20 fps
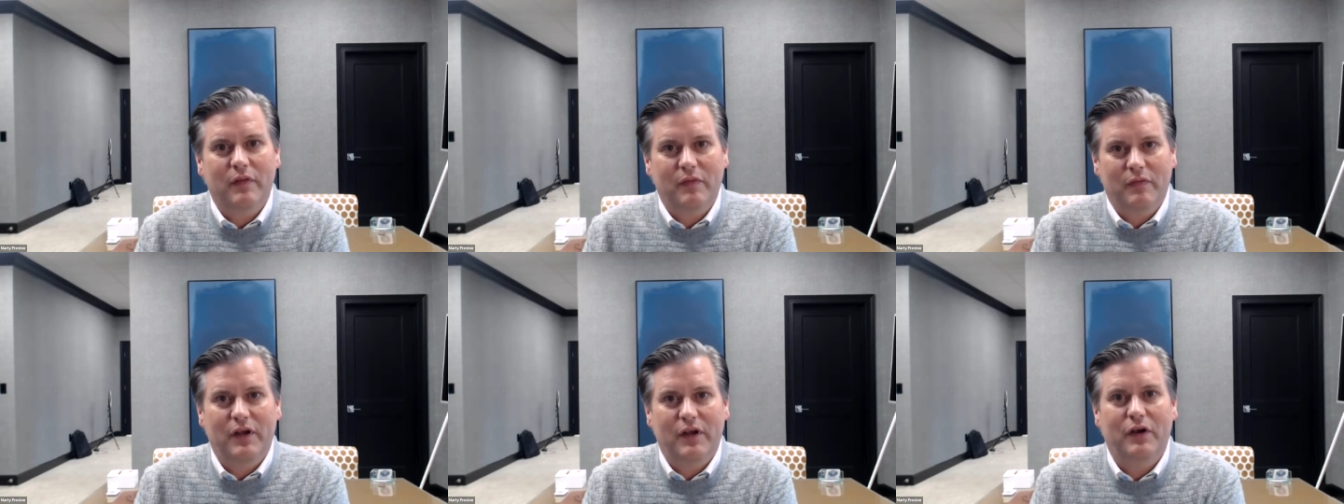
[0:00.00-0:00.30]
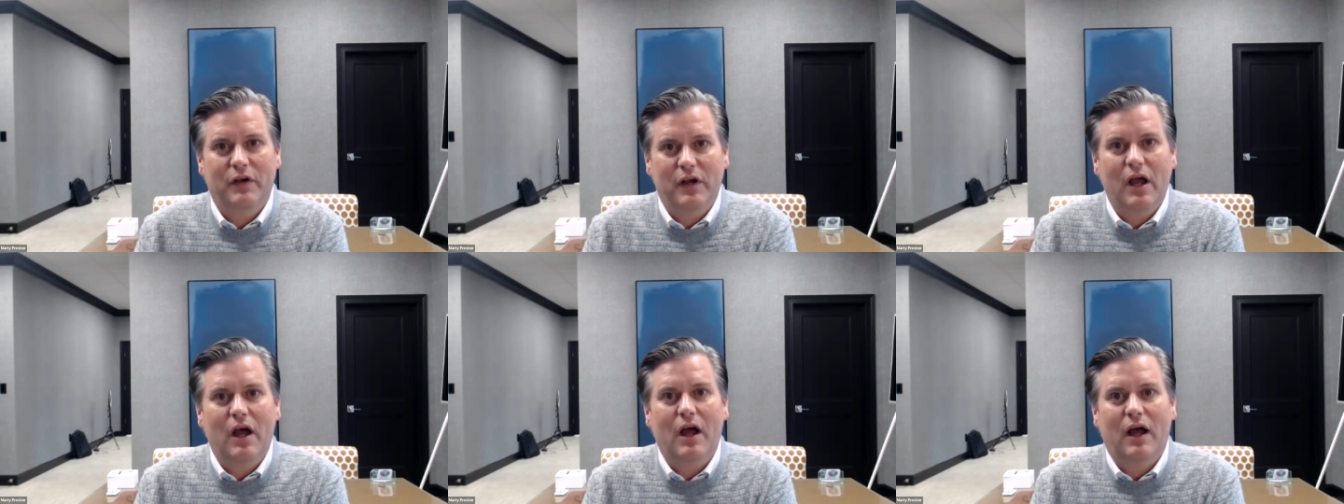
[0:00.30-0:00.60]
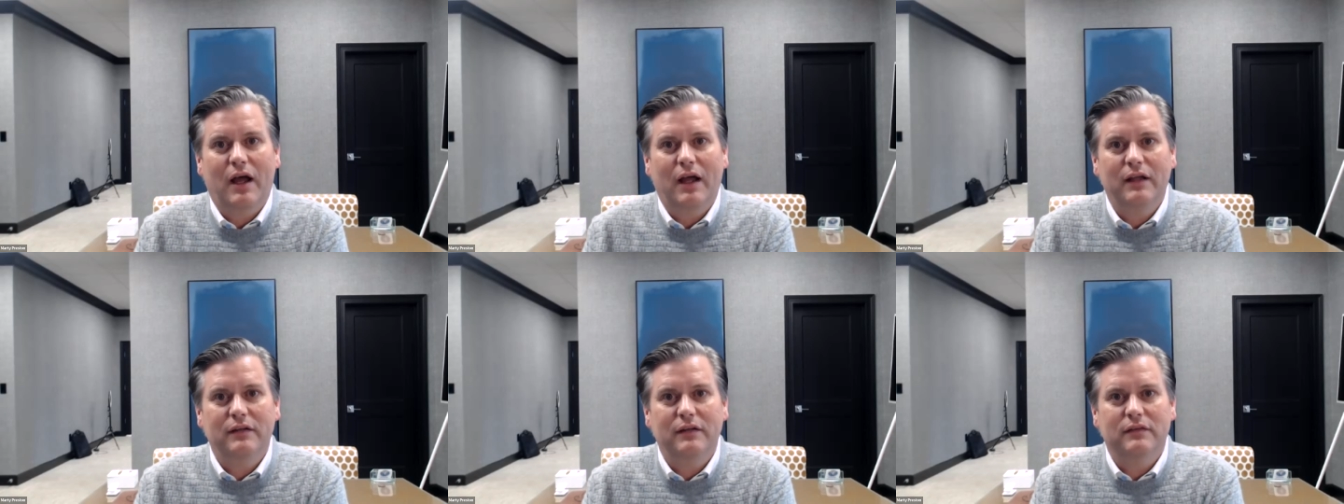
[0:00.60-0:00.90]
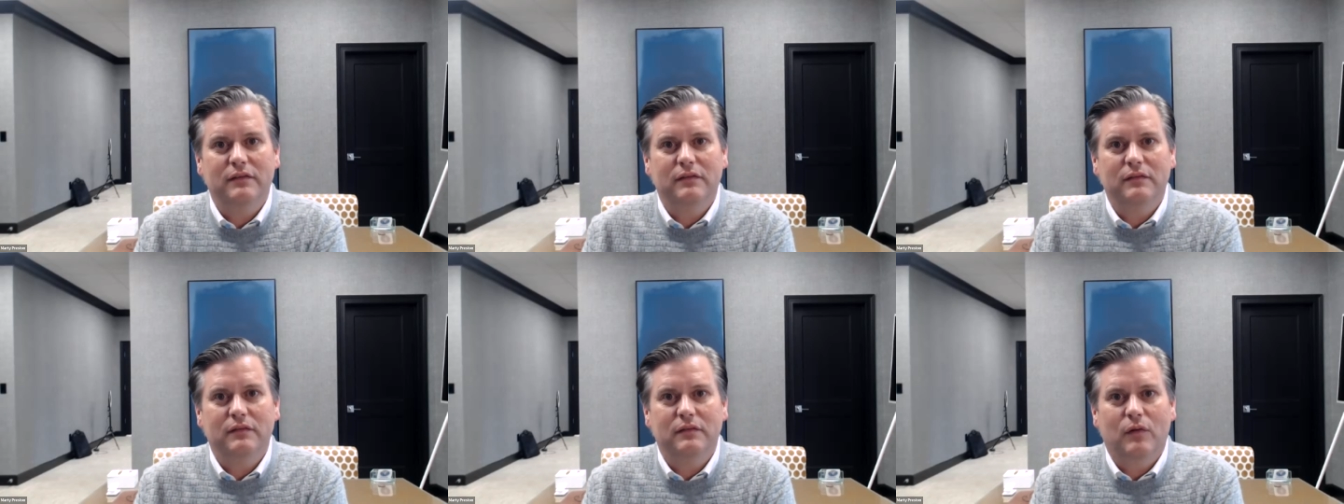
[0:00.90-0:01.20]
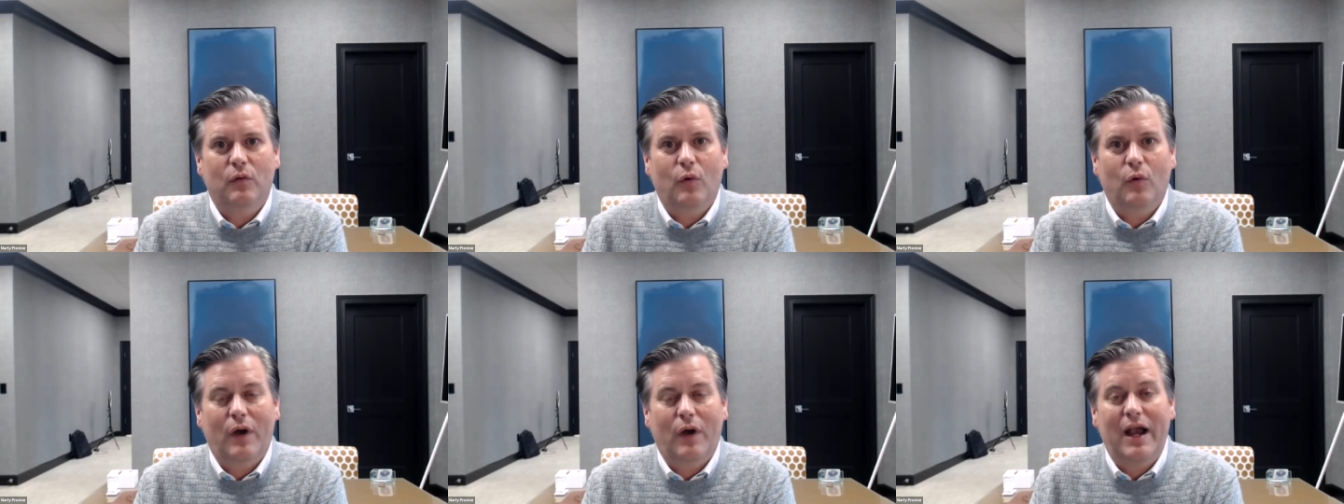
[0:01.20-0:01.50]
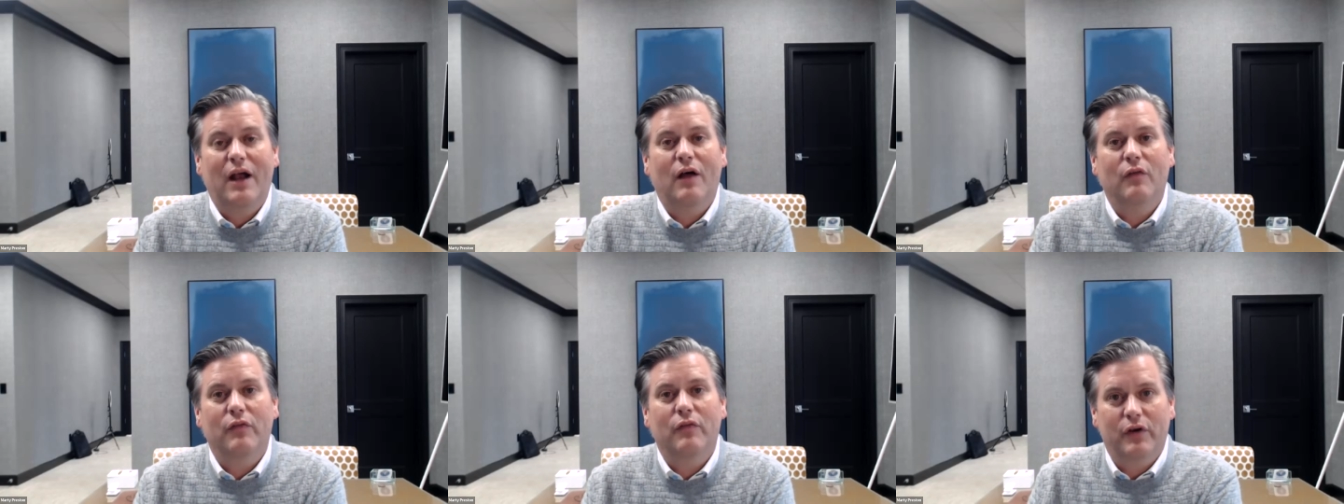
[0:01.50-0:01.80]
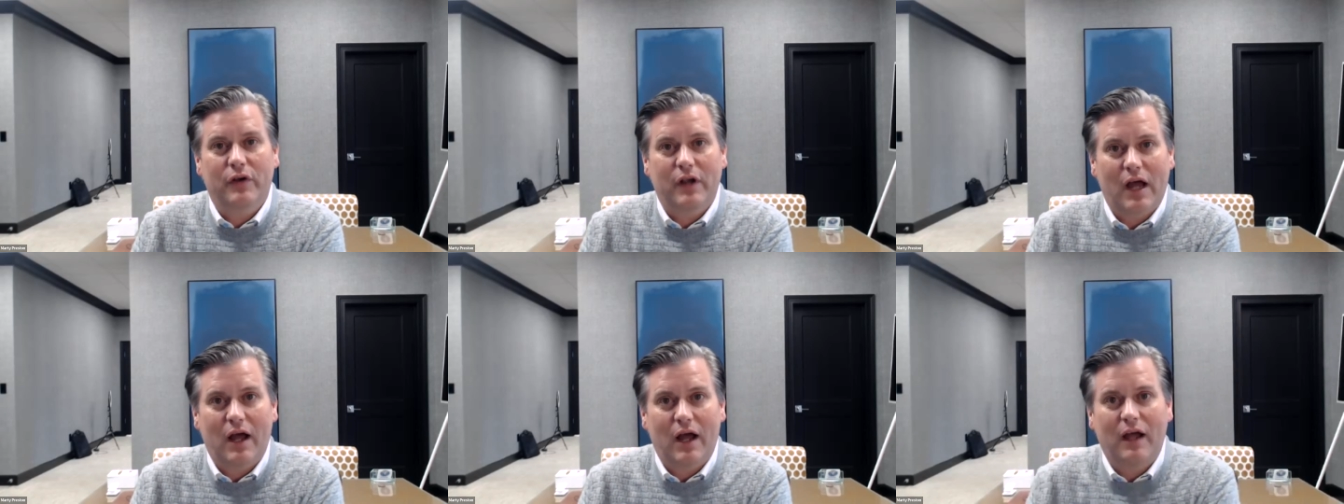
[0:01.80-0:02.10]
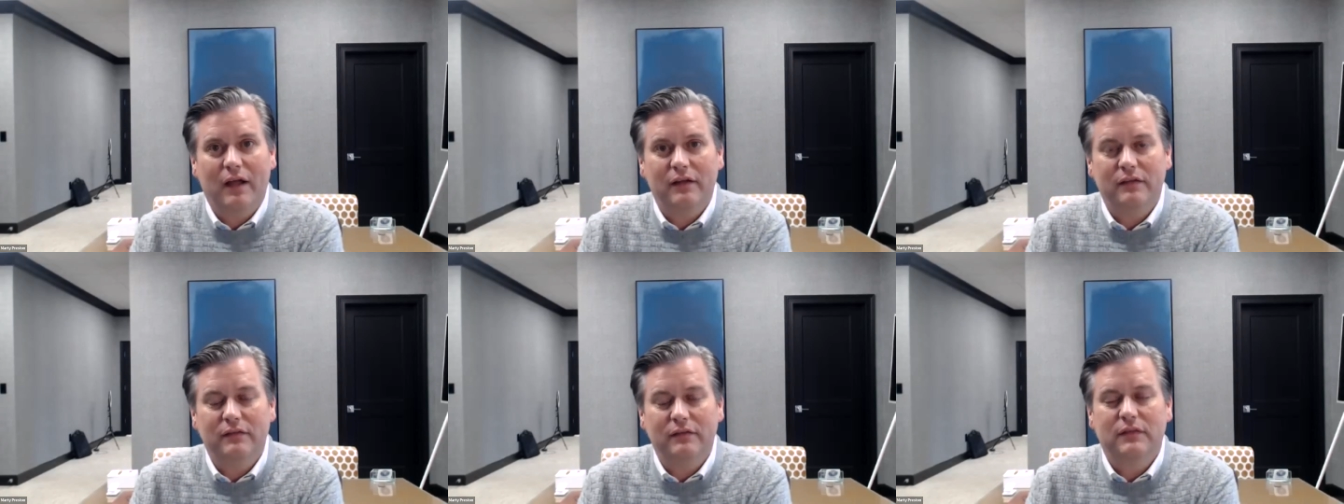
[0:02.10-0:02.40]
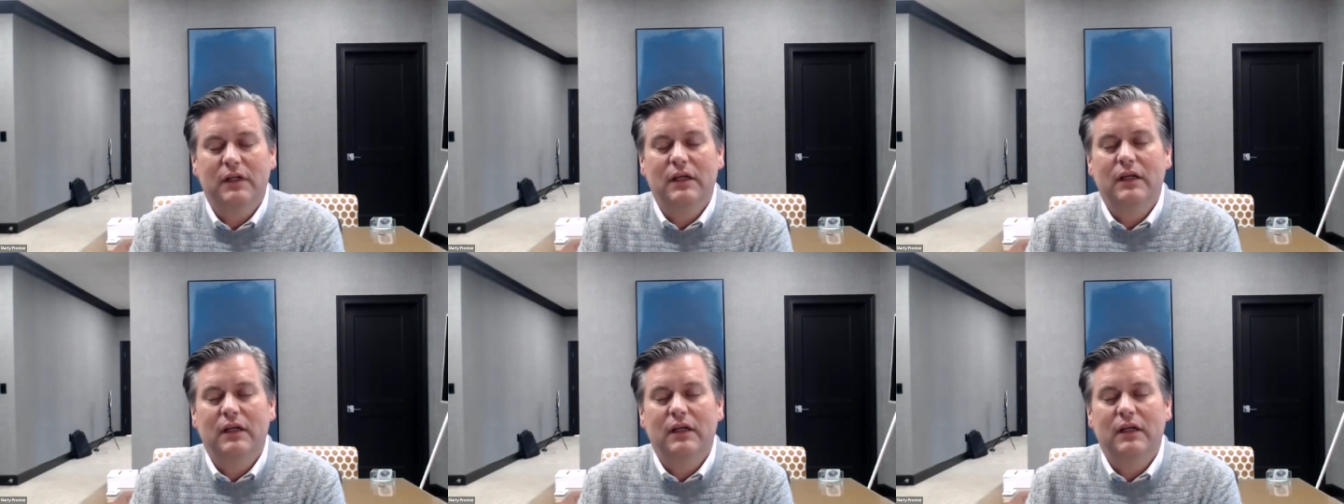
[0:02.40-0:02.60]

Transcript: that they're not or how they're not,